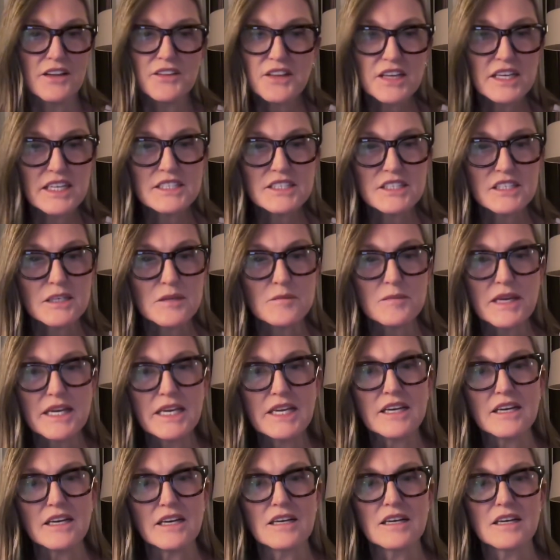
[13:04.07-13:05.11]
I think it's going to
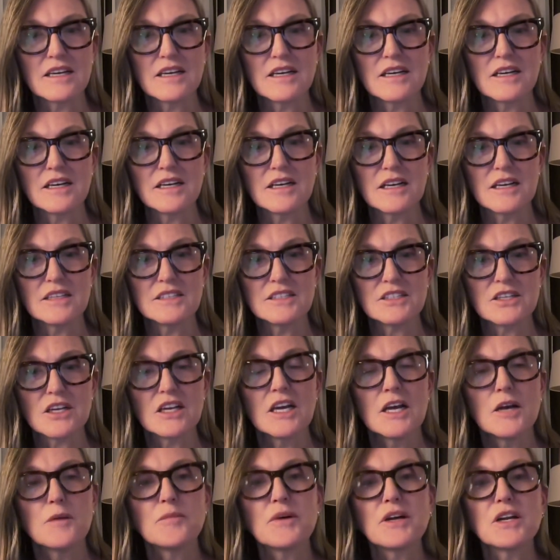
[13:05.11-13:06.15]
make,
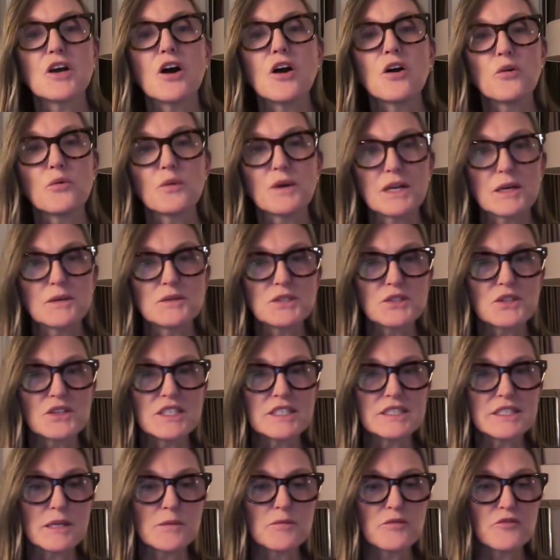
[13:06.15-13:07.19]
what I was
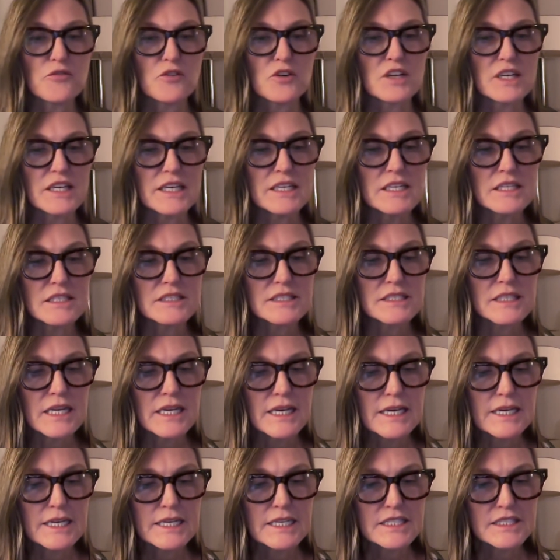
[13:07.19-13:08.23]
going to say before is
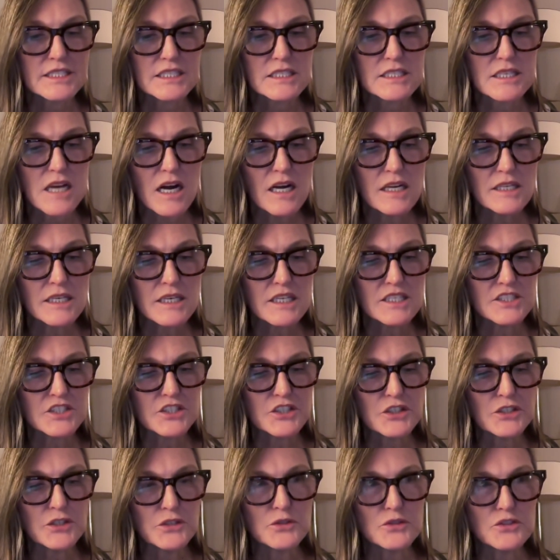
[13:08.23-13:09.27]
it's not
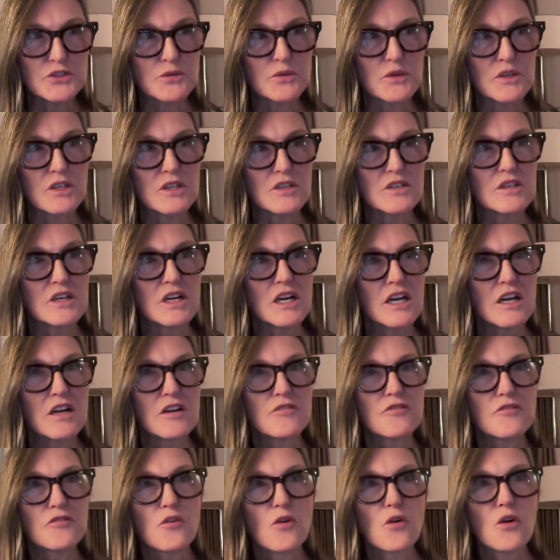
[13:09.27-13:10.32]
unusual
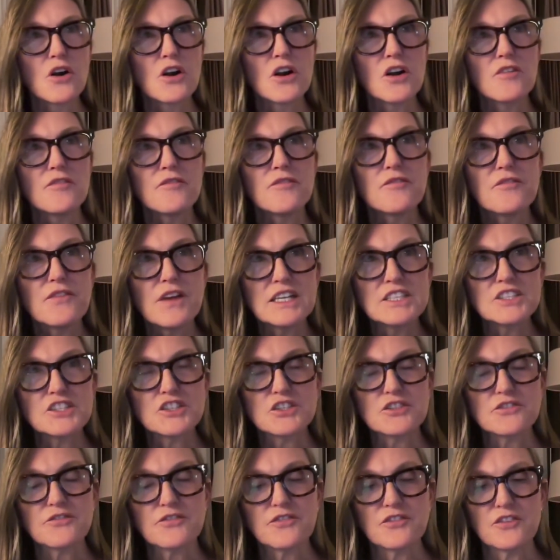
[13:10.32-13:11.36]
for
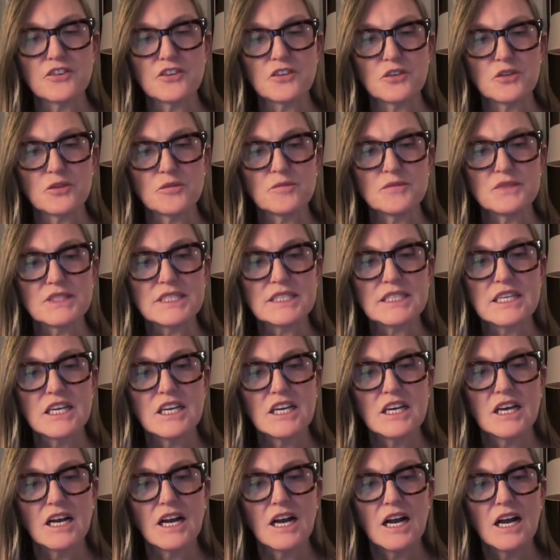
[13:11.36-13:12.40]
venture firms
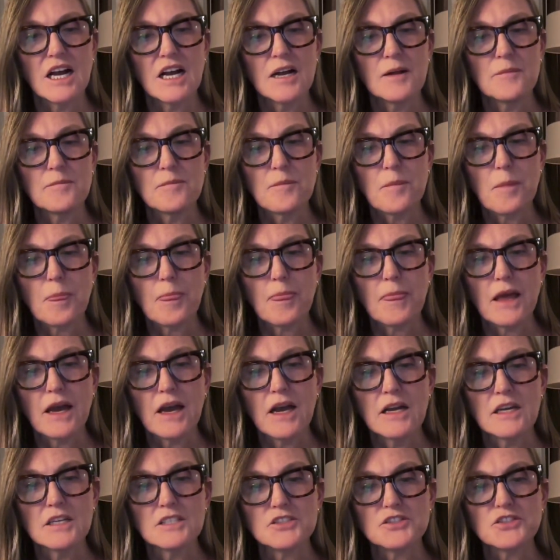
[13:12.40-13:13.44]

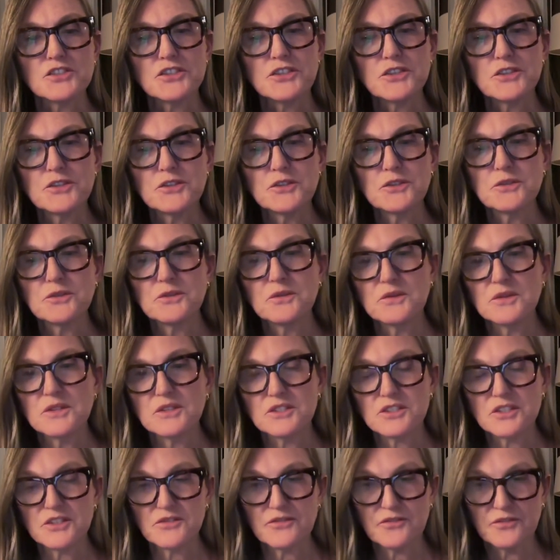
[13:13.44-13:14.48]
to
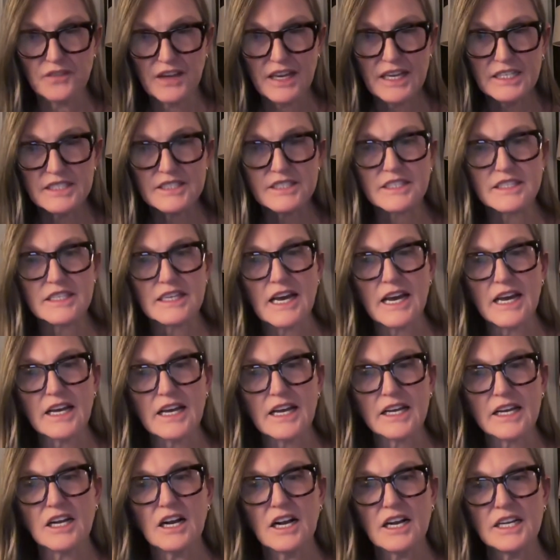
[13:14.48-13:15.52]
face
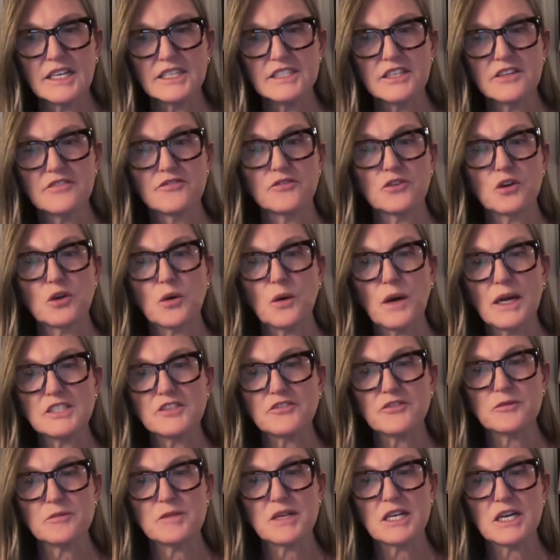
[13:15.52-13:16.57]
that kind of
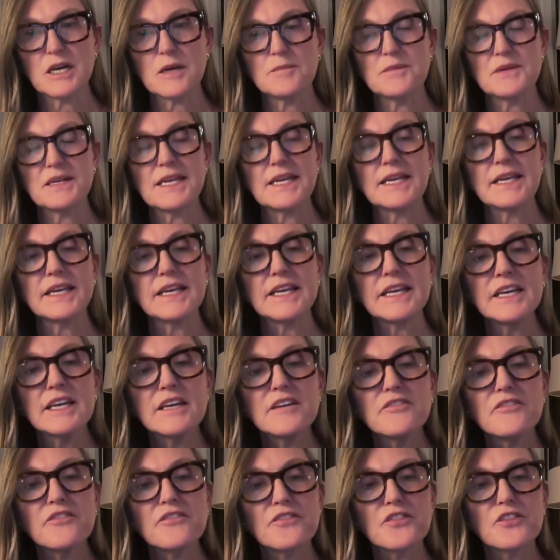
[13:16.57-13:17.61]
request from a company
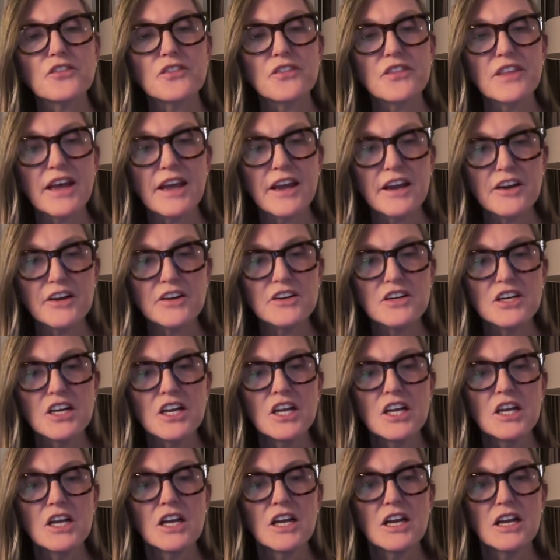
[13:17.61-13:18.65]
if the